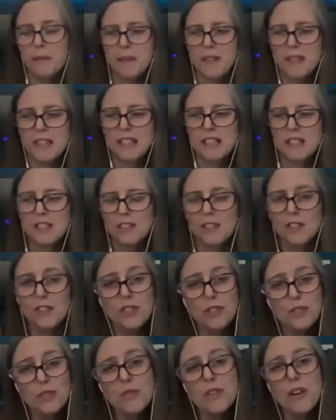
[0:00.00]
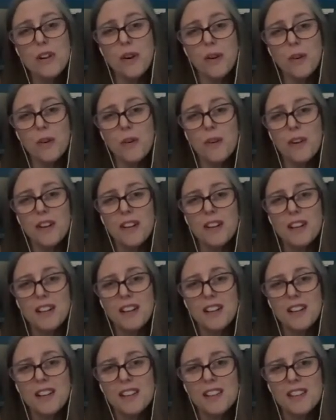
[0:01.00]
is did you know
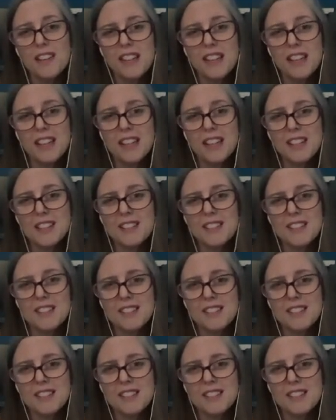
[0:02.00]
that